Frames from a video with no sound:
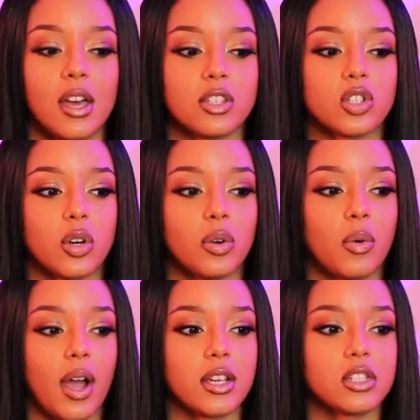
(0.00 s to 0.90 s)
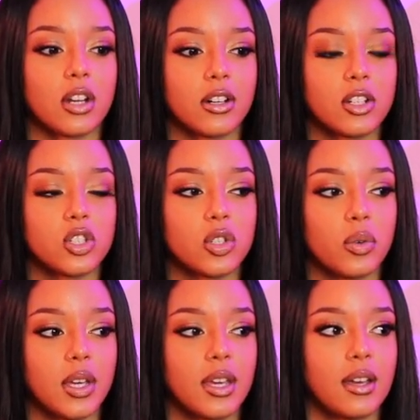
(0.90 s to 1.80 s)
So I started
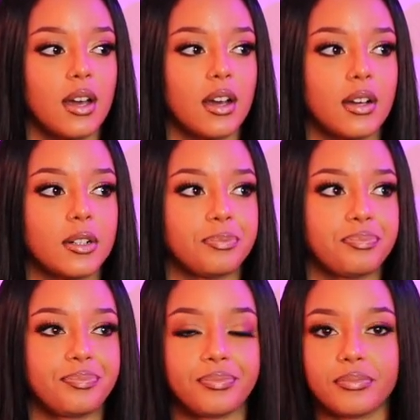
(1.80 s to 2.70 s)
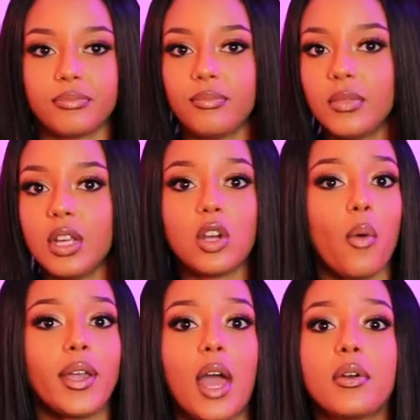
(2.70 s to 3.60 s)
doing. Um,
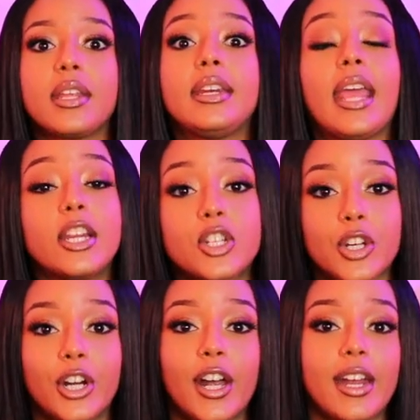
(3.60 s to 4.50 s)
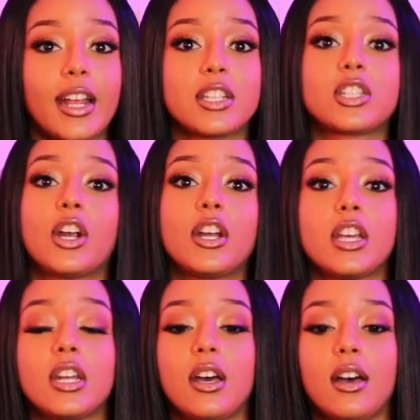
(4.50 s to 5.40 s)
going out in nature and I
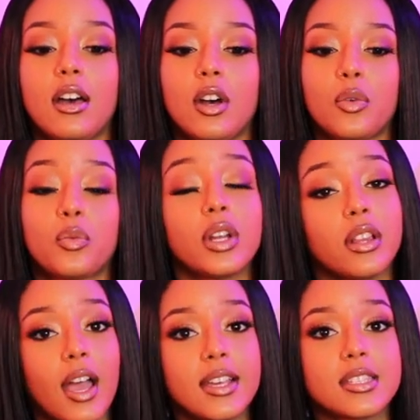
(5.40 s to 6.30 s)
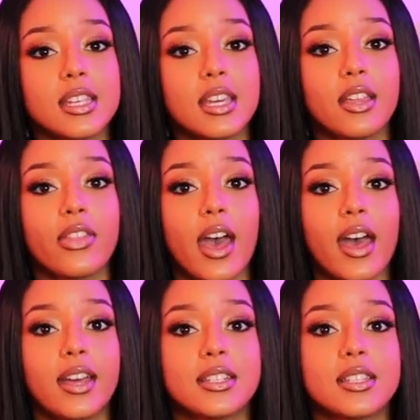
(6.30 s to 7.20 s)
started uh, realizing
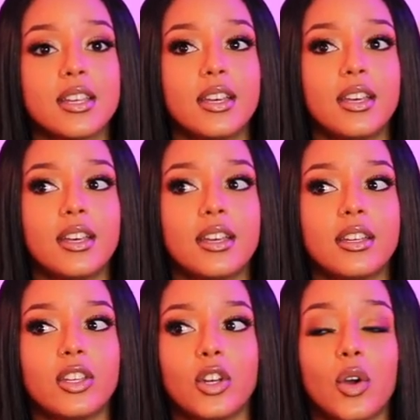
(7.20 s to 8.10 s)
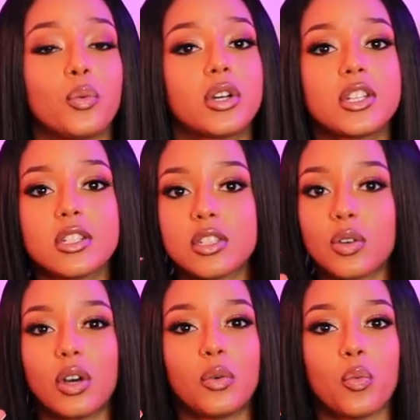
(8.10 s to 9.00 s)
that you know we're just
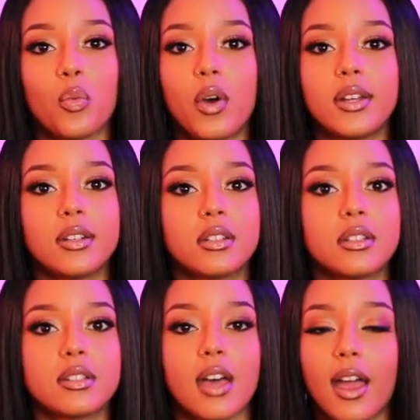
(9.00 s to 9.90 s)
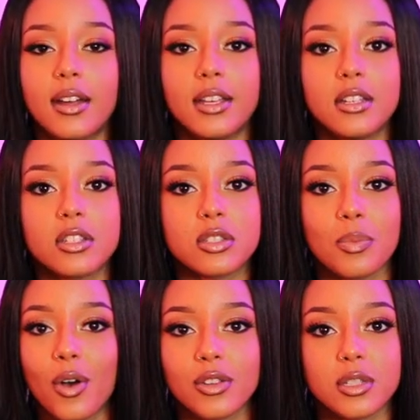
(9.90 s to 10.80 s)
one tiny
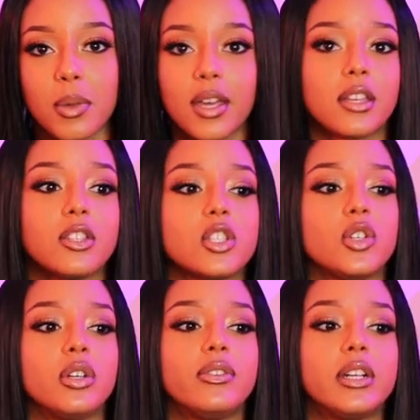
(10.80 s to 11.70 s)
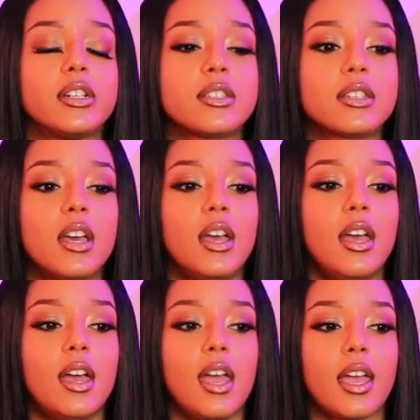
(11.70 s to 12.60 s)
small speck in this universe.
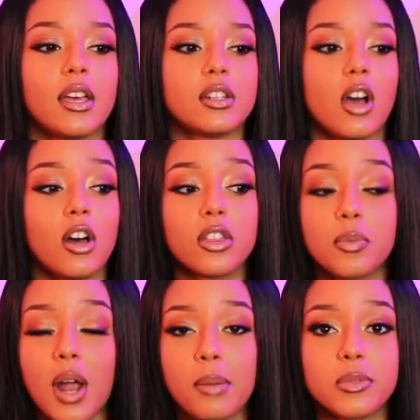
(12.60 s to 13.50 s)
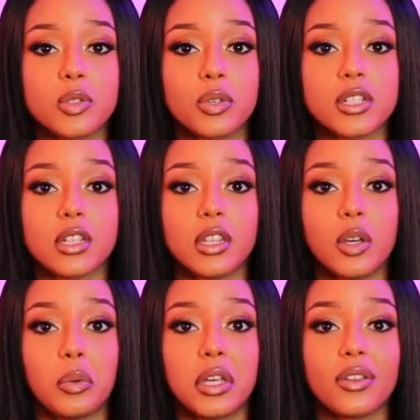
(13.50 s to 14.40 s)
And all the problems we're
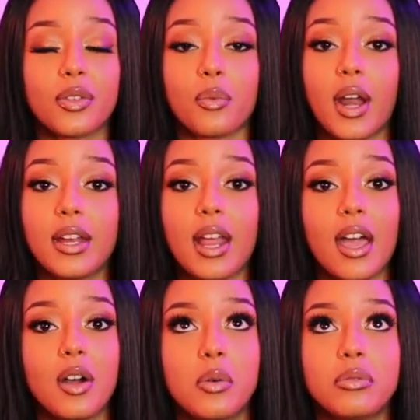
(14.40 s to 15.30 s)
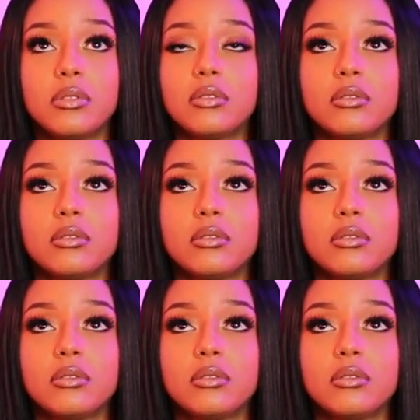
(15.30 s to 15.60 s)
dealing with right now,